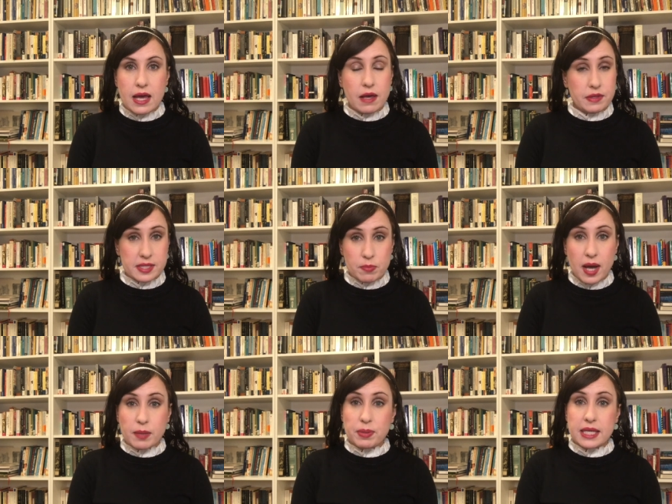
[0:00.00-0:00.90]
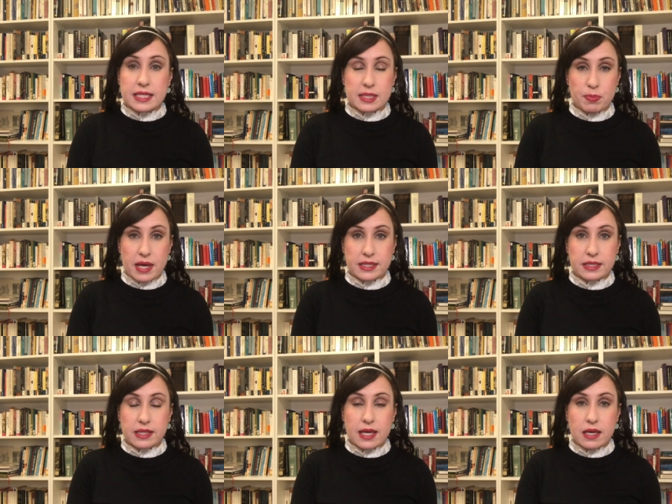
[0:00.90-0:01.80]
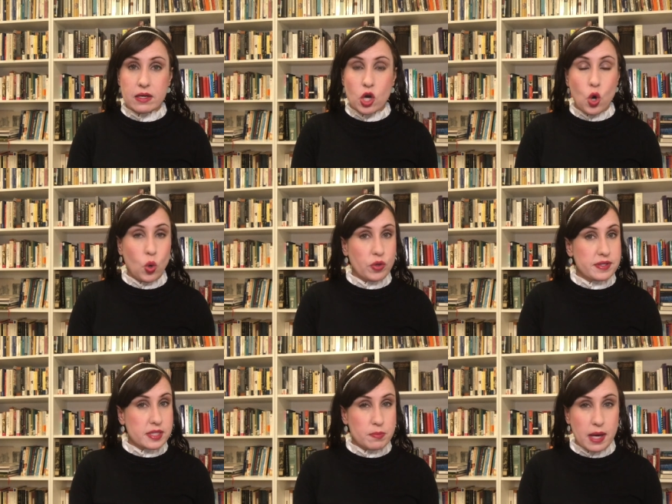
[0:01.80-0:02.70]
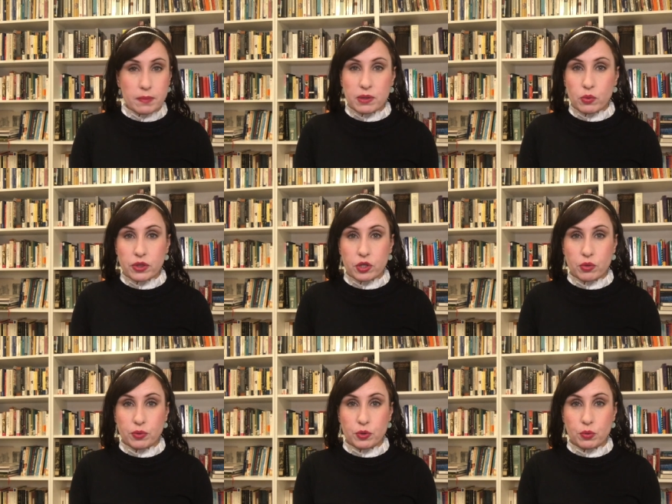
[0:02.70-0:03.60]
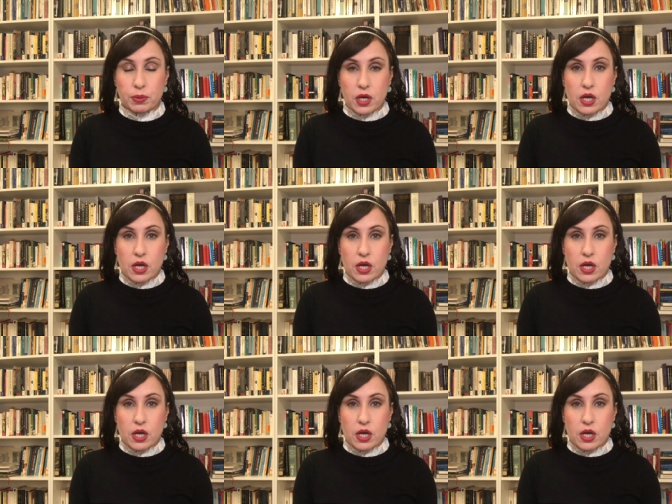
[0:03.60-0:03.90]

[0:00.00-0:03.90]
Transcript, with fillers: And this might be independently or this might be with a group.